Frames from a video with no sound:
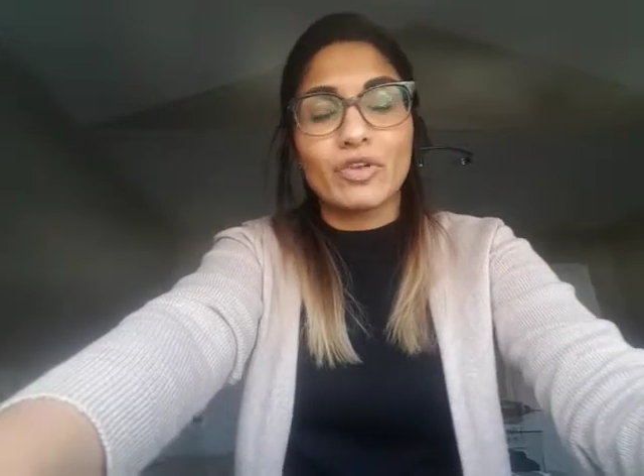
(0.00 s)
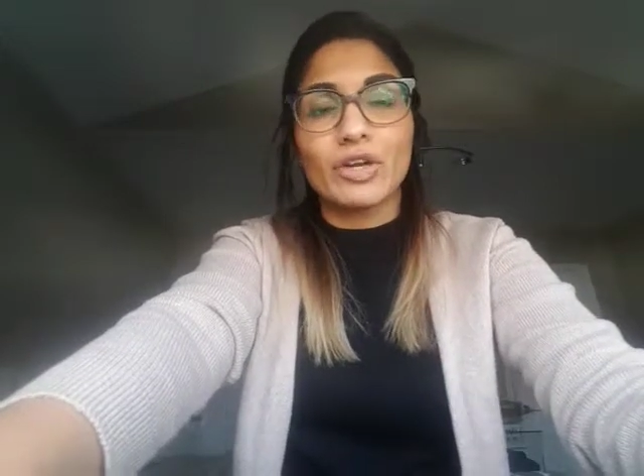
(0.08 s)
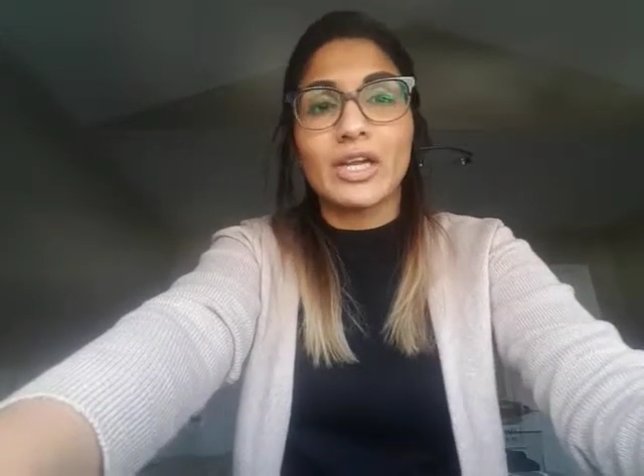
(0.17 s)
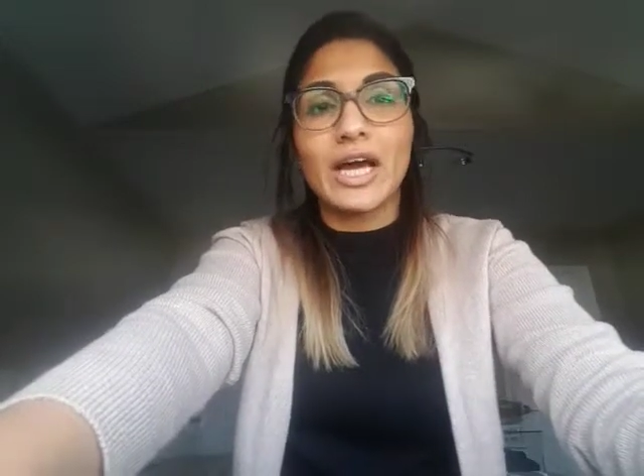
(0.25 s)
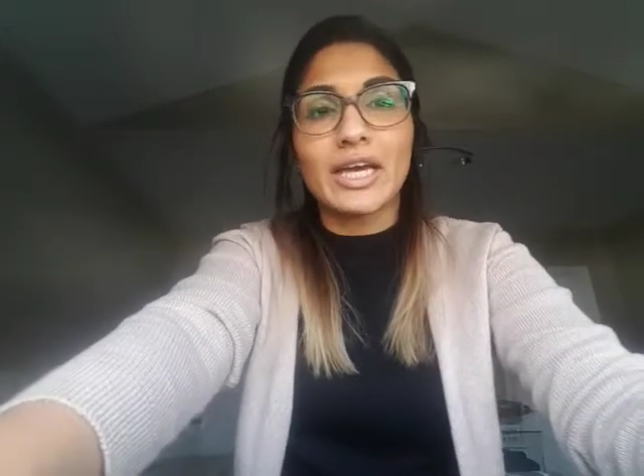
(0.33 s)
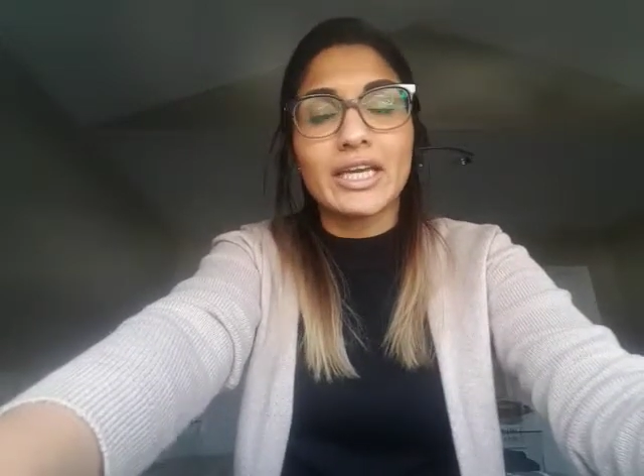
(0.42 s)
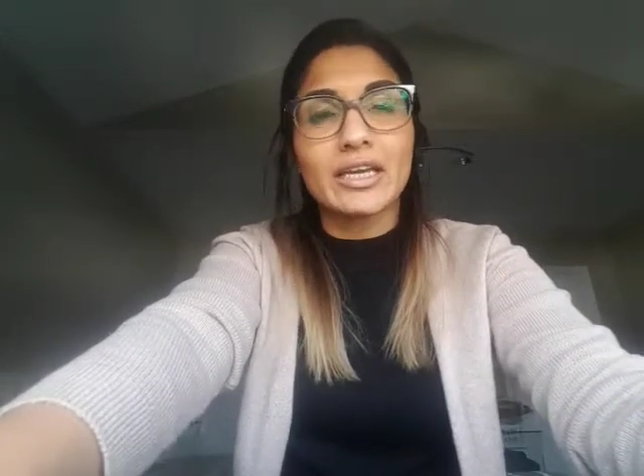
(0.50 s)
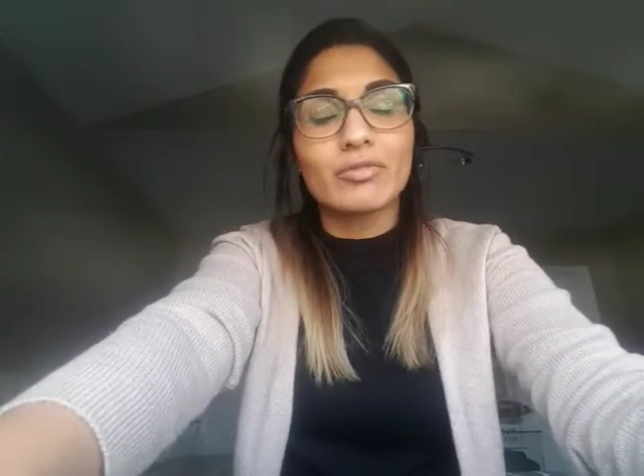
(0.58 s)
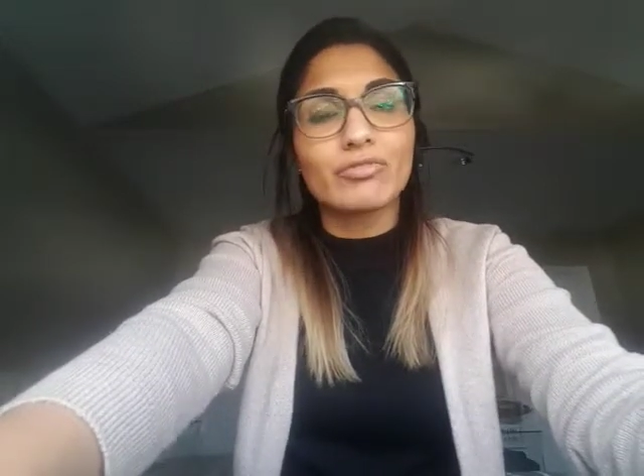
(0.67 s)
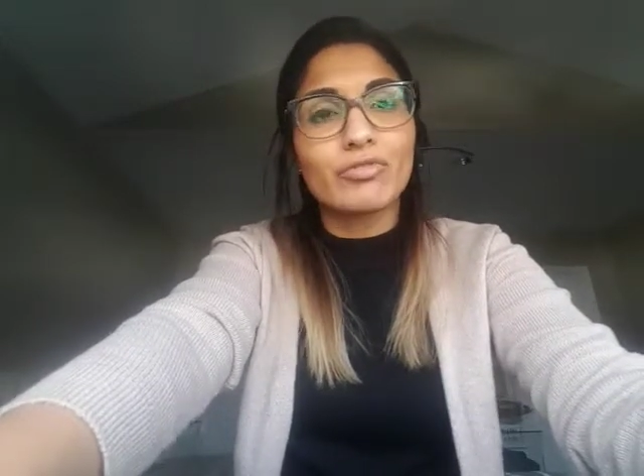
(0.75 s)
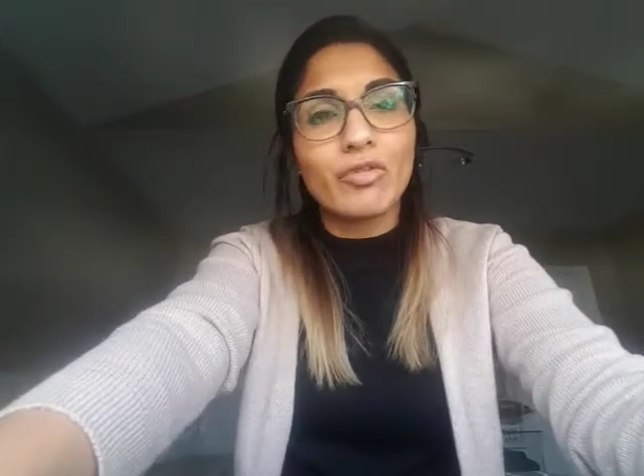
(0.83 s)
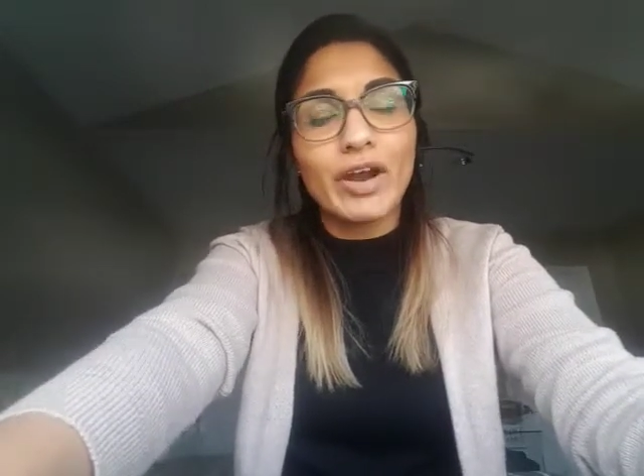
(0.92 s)
if you're
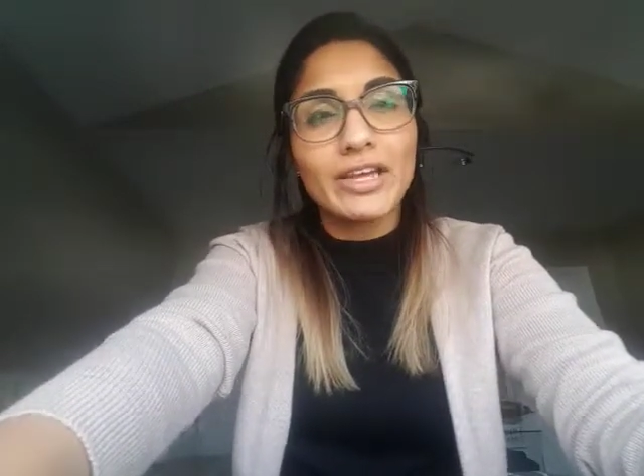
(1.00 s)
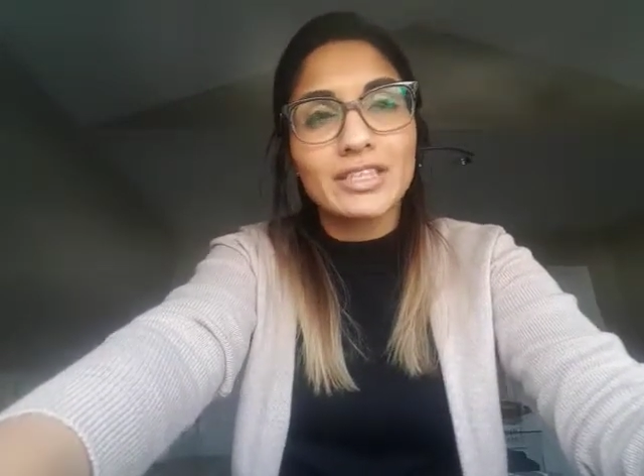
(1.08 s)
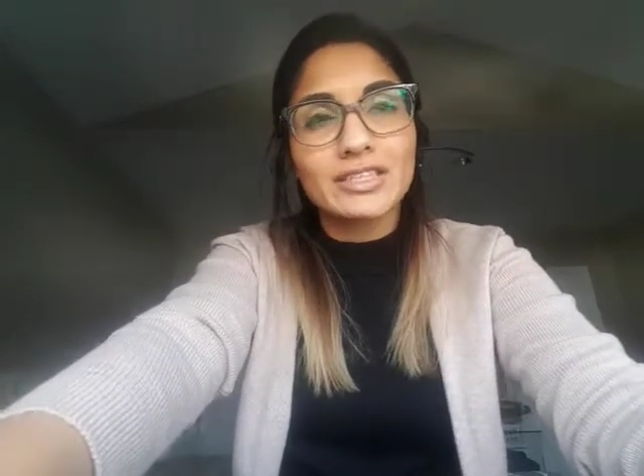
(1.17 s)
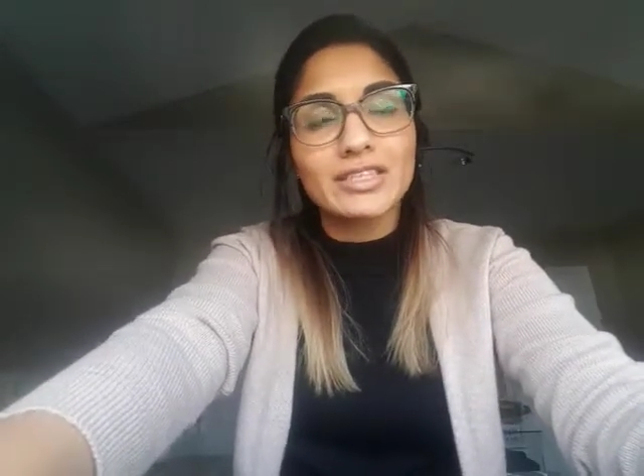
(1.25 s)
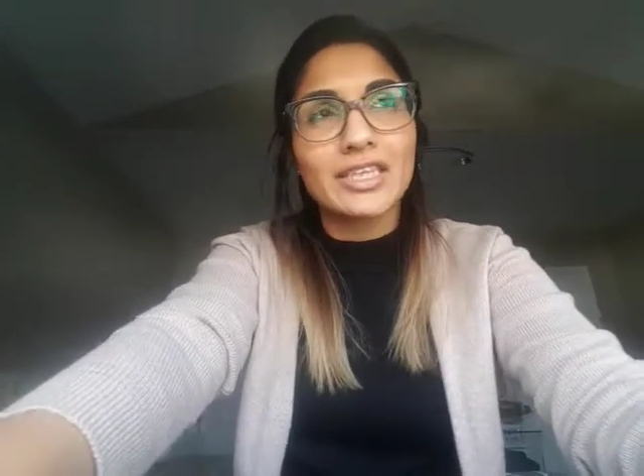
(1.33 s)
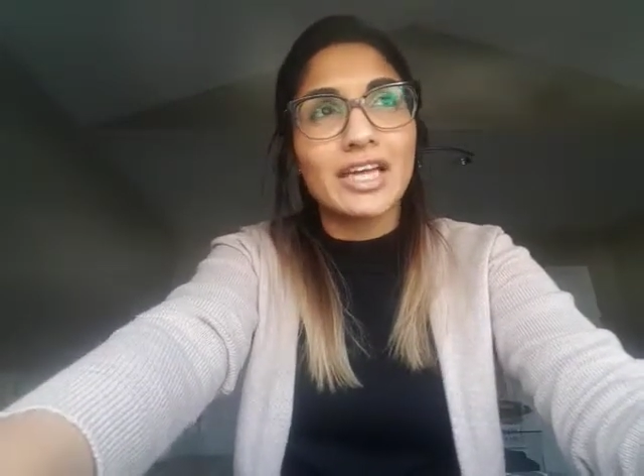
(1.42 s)
lacking friends